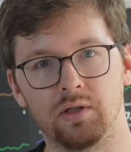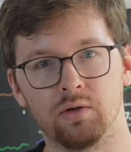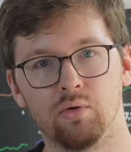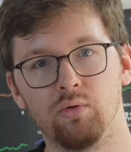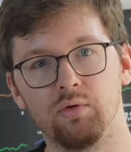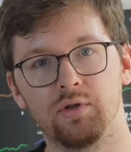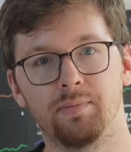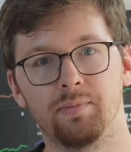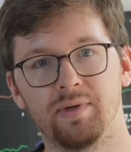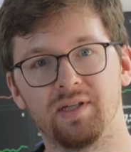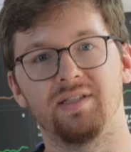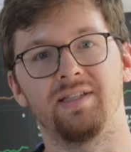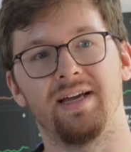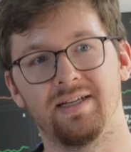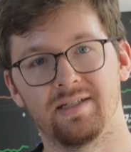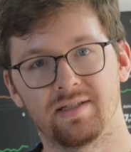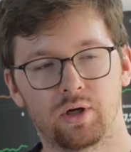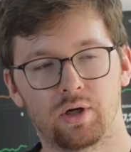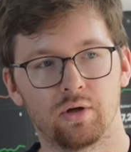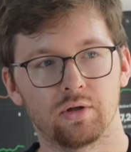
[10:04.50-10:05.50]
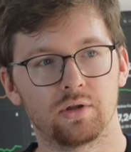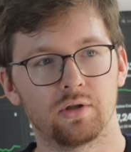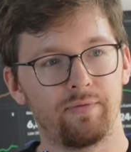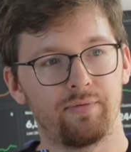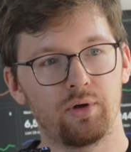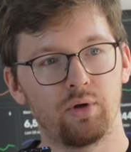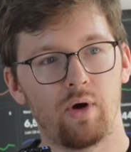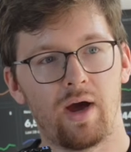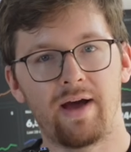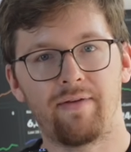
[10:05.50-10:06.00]
an ultimate test, because
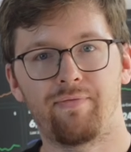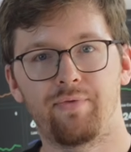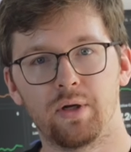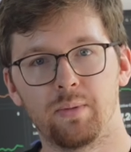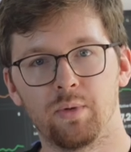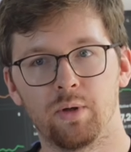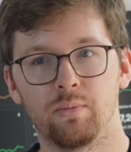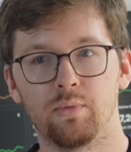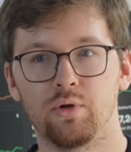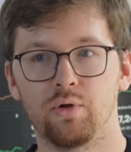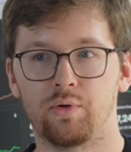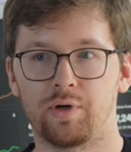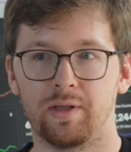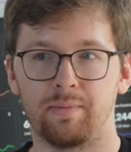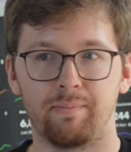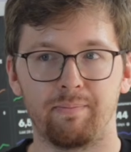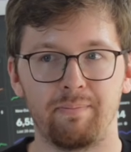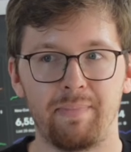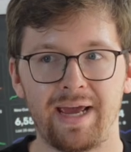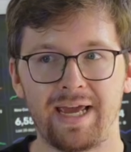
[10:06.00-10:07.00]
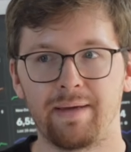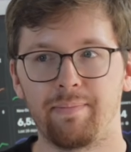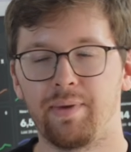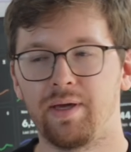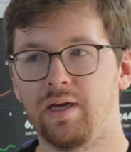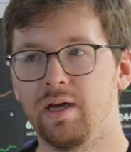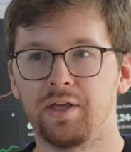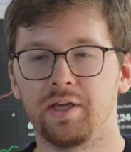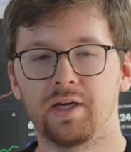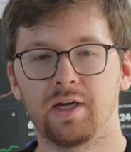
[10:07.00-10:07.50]
if you have freemium, you can
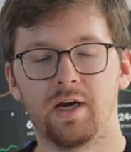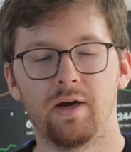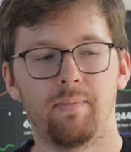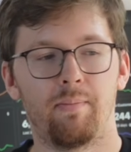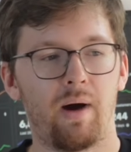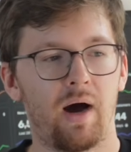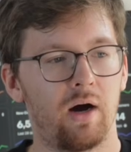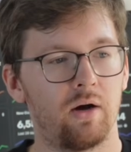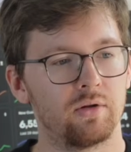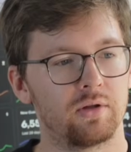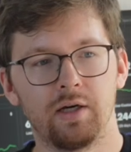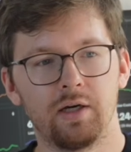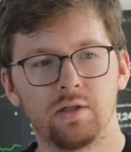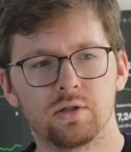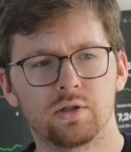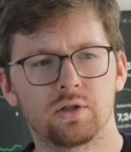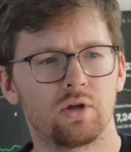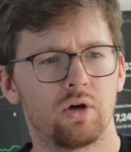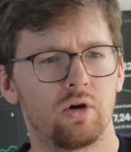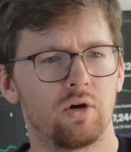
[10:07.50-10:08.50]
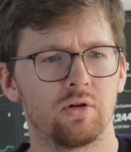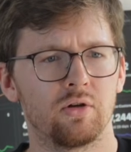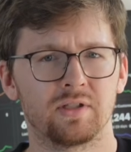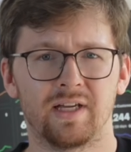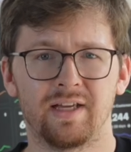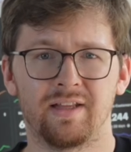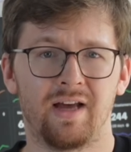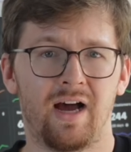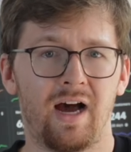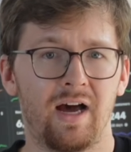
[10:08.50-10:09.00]
maybe think about installs
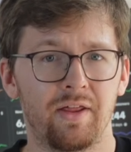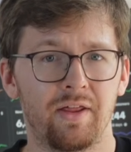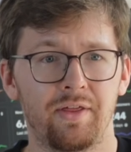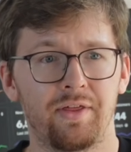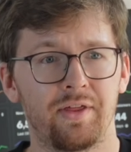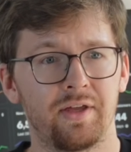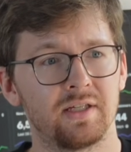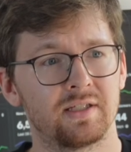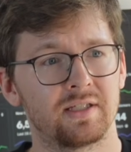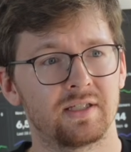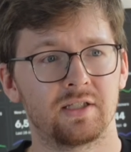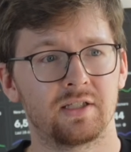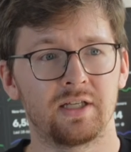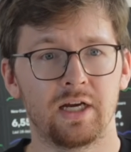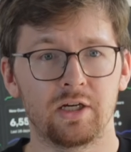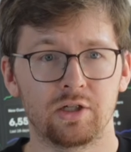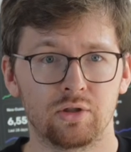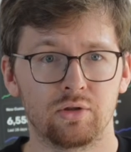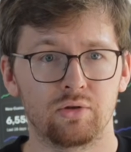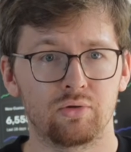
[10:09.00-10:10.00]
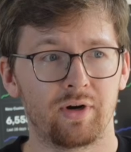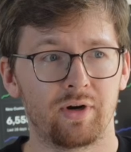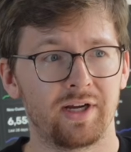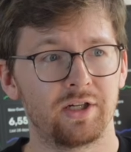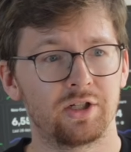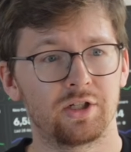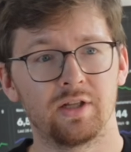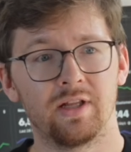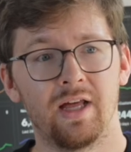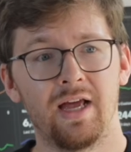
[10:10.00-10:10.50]
and other things, session
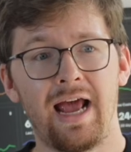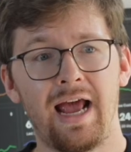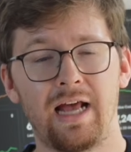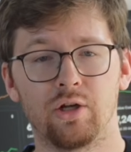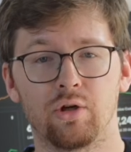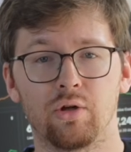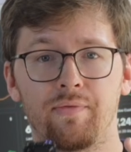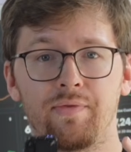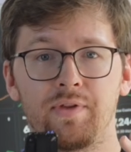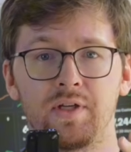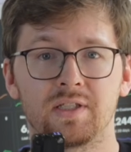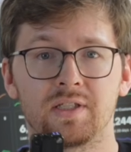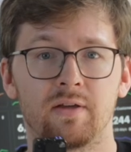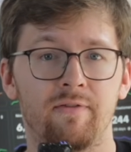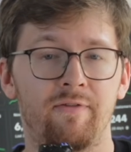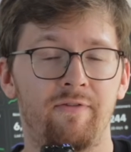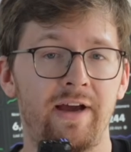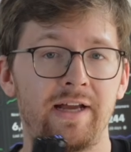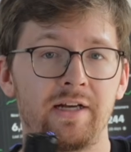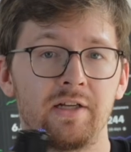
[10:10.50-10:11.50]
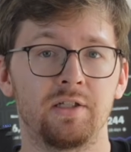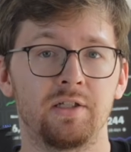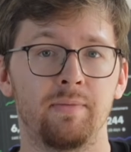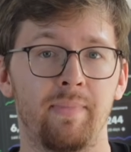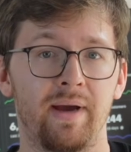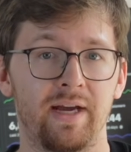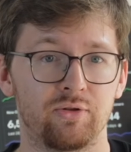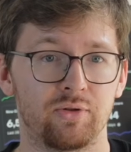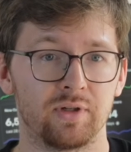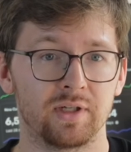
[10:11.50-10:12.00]
duration, and all of these vanity
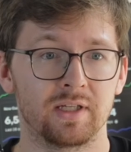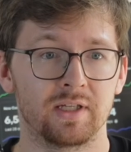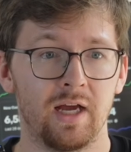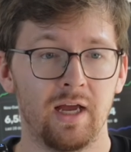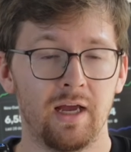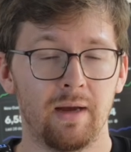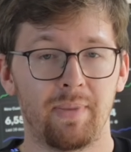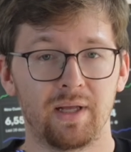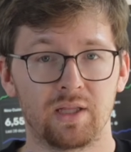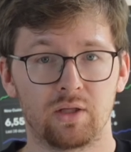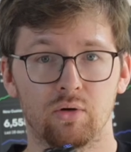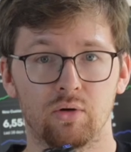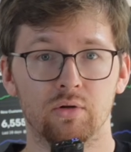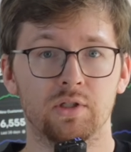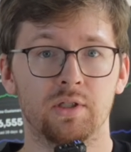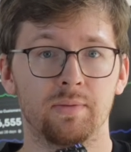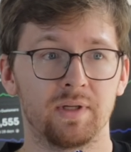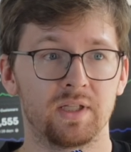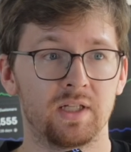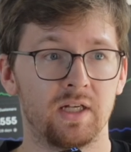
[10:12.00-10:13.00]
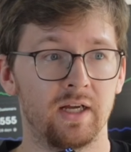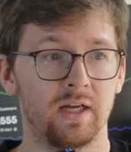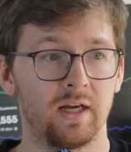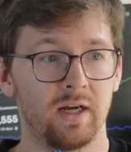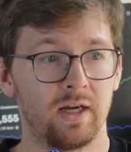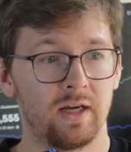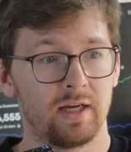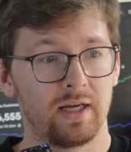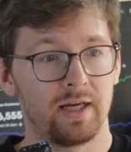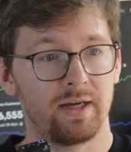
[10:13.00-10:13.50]
metrics. But ultimately,
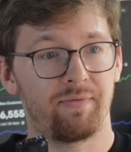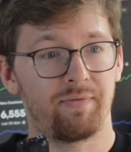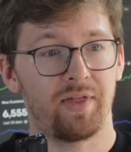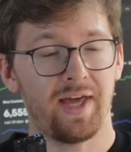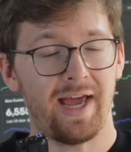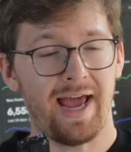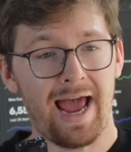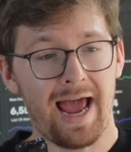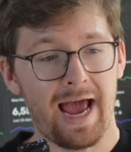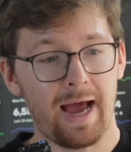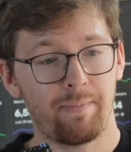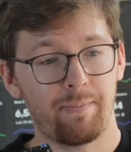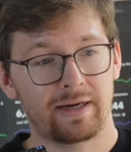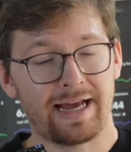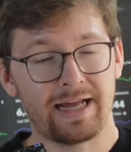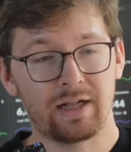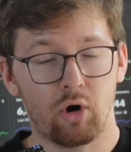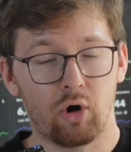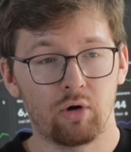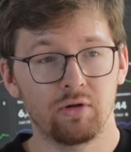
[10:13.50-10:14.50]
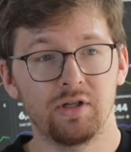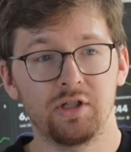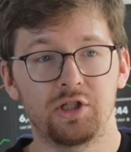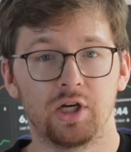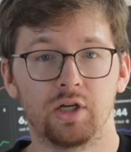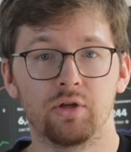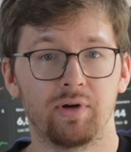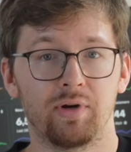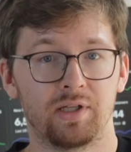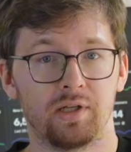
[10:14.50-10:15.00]
if the app can only
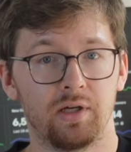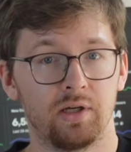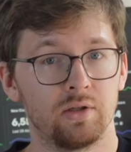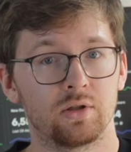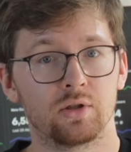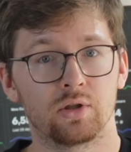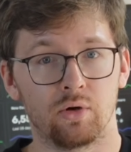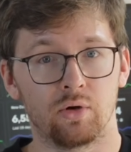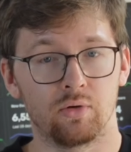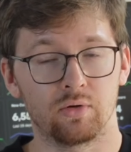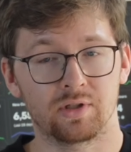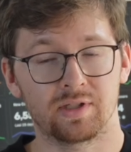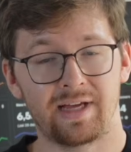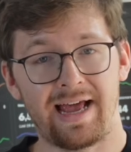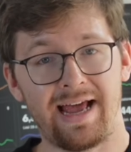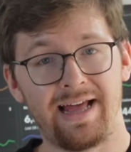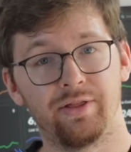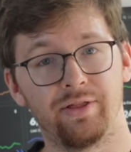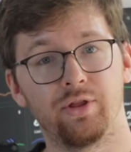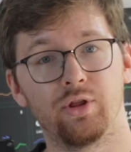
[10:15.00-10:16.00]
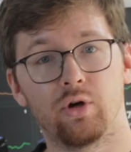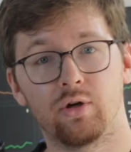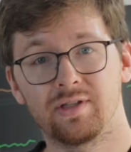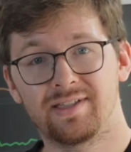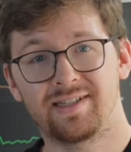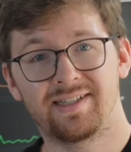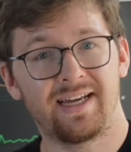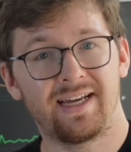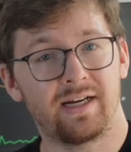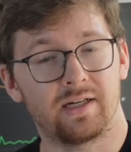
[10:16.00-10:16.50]
generate installs and not
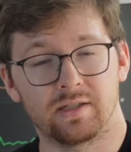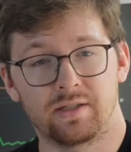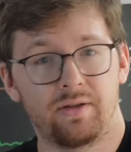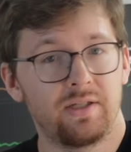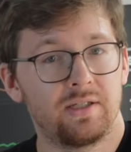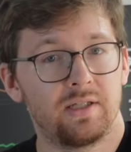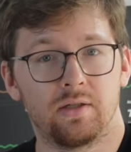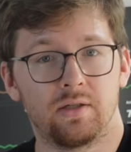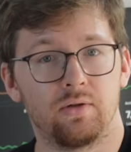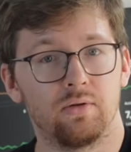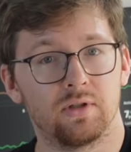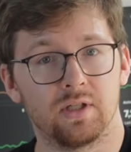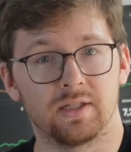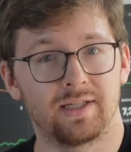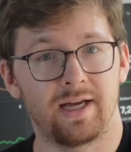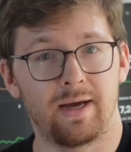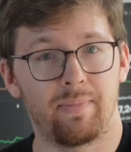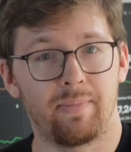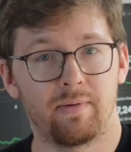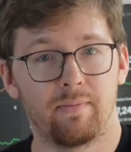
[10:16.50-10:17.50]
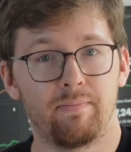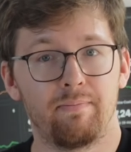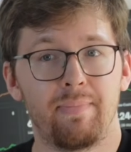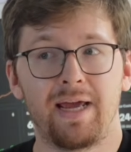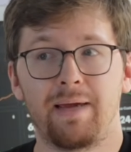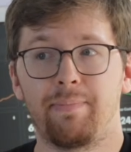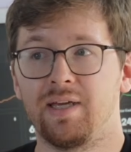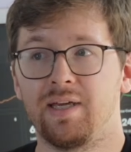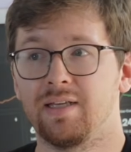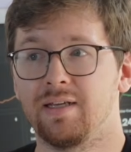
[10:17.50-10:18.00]
sales, this is a useless app.
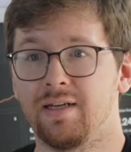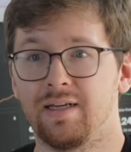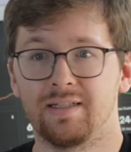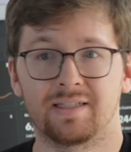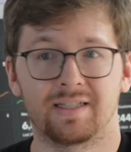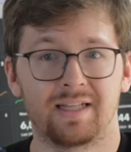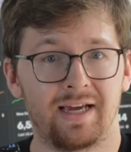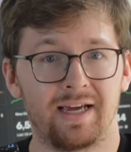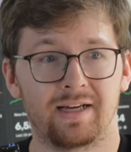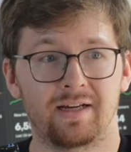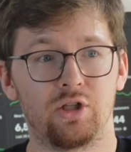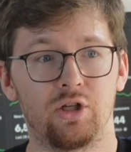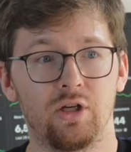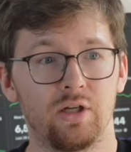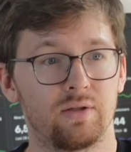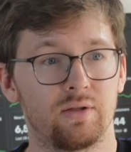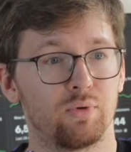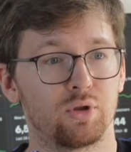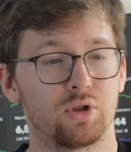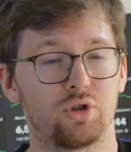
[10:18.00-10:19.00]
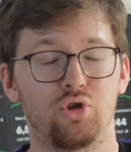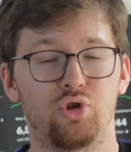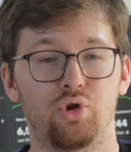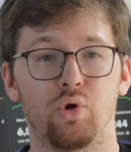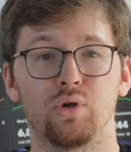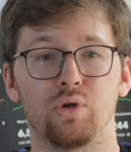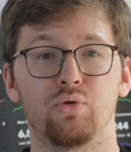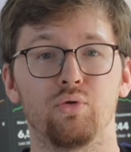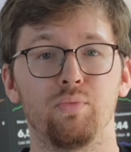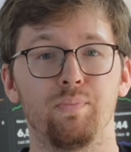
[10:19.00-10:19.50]
Maybe it's like it was
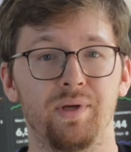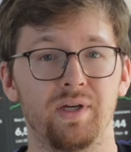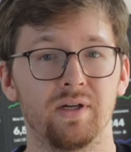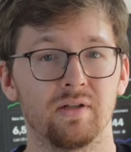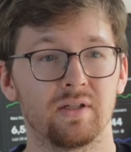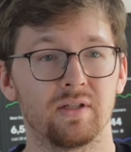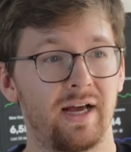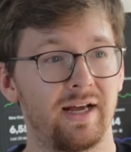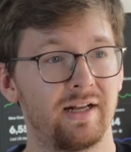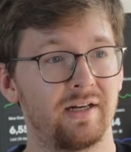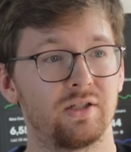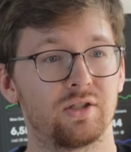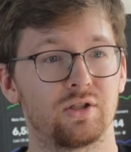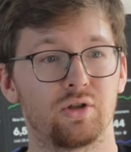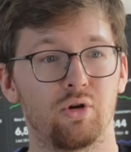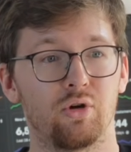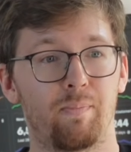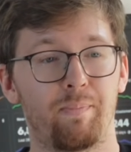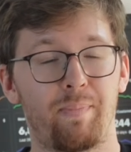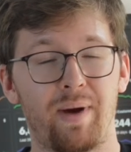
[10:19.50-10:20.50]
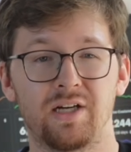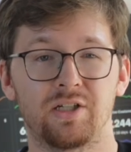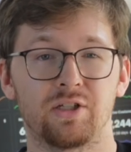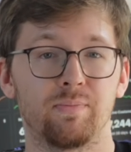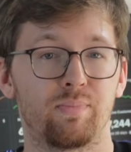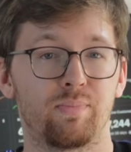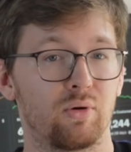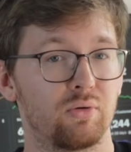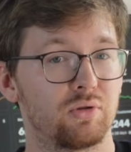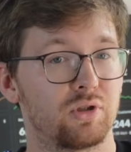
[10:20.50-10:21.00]
joy to build and it's your passion
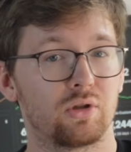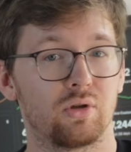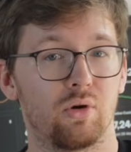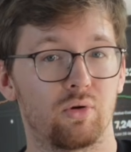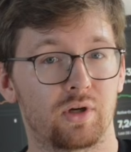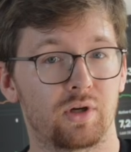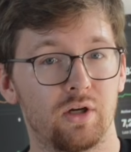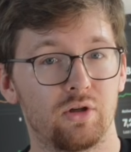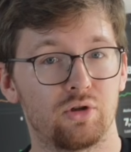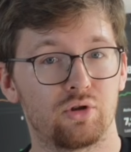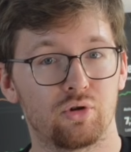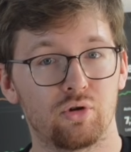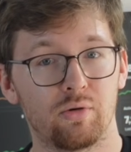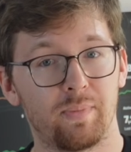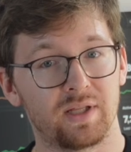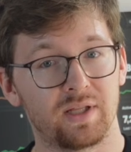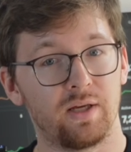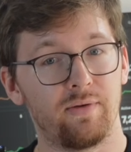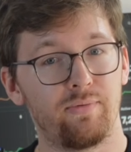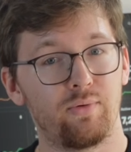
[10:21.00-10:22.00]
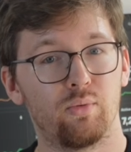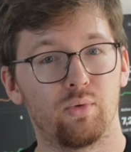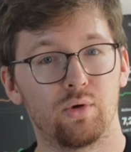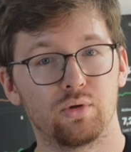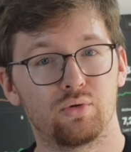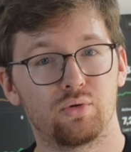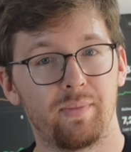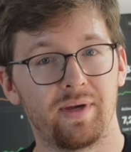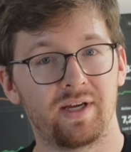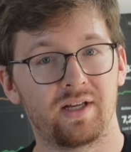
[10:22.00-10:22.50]
project, okay, sure. But if you want
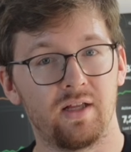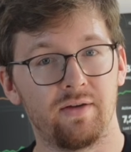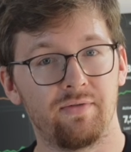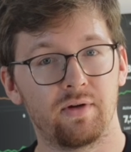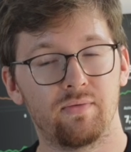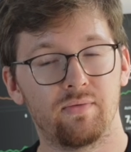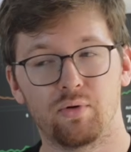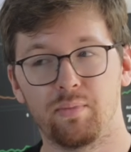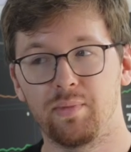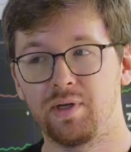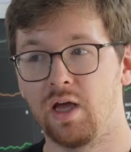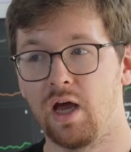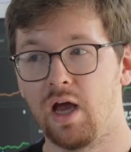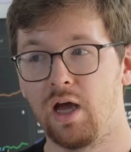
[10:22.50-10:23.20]
to make living from it,